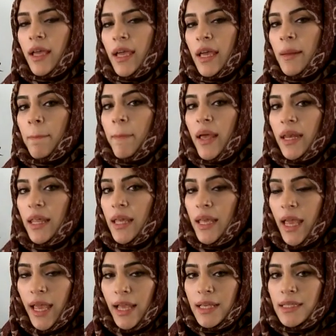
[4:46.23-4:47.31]
in many
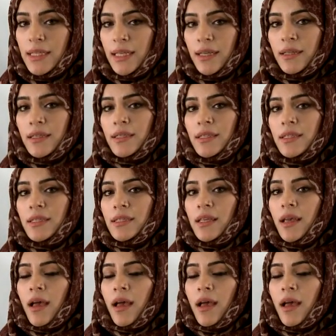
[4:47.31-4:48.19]
cases,